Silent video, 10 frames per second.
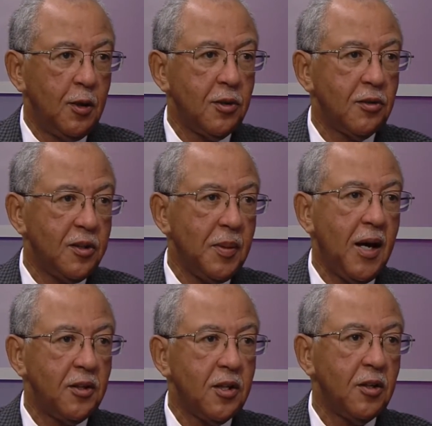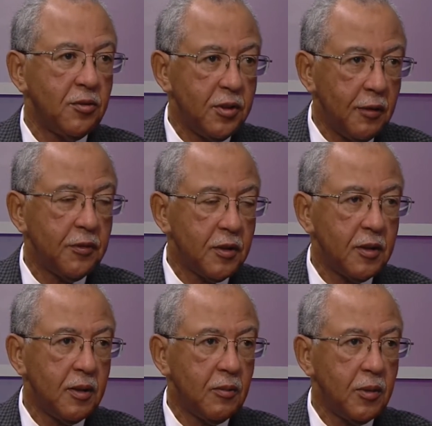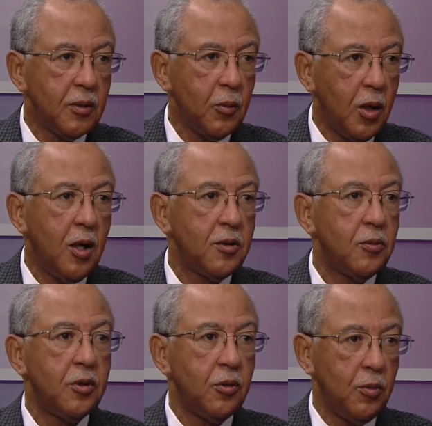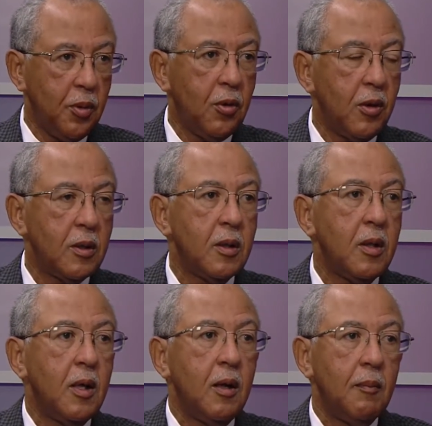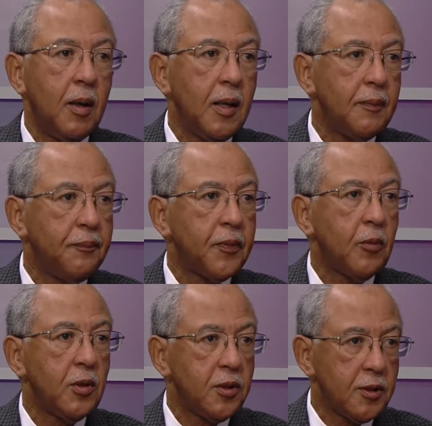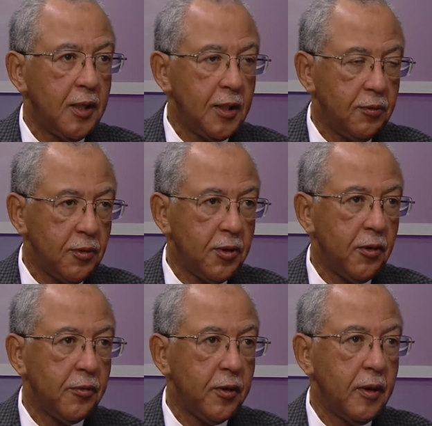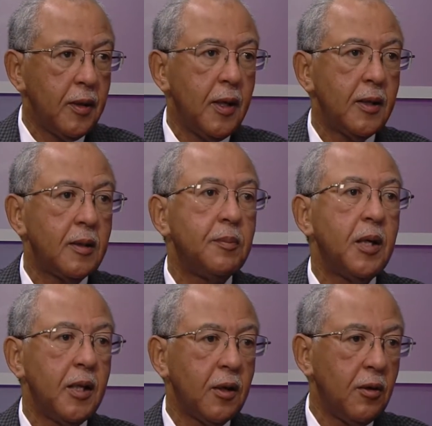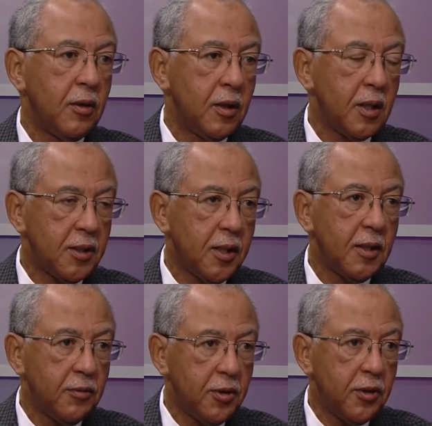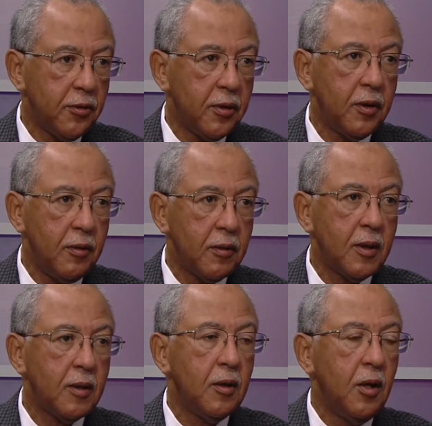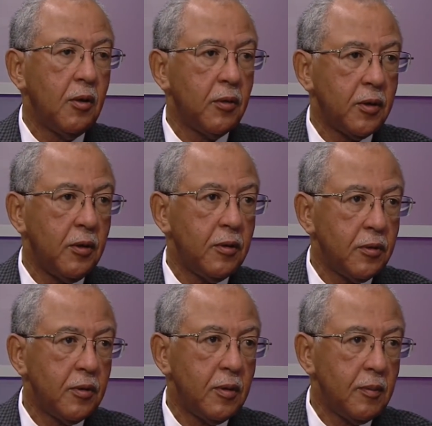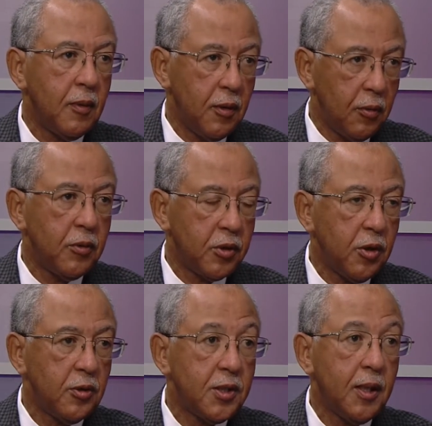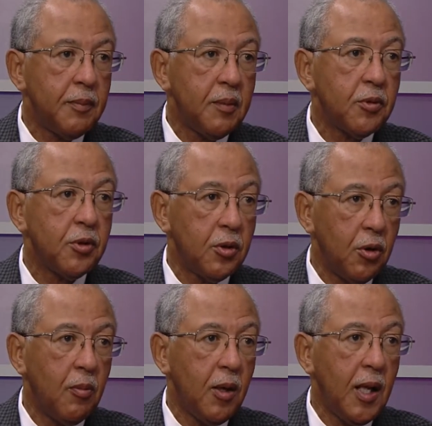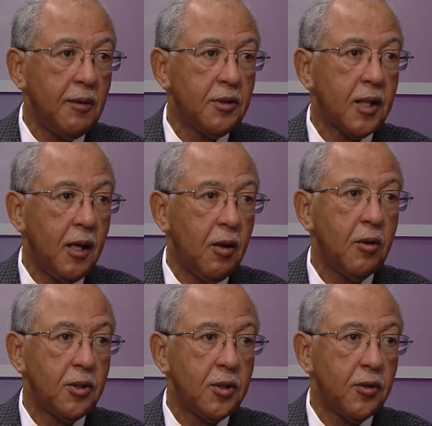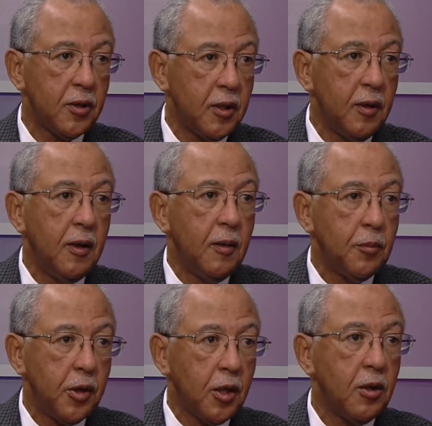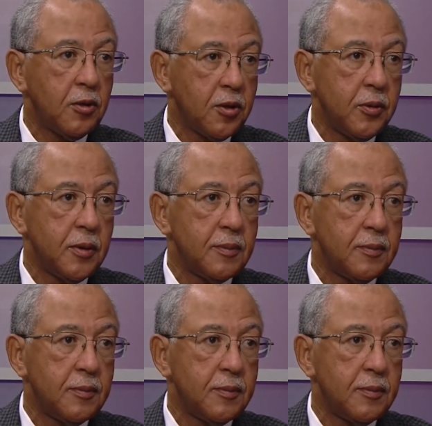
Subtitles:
So the spine is a little different than what it was when you were born. But with successful surgery, and depending on the extent of the surgery, you can return some people to a normal lifestyle, or certainly pretty close to it.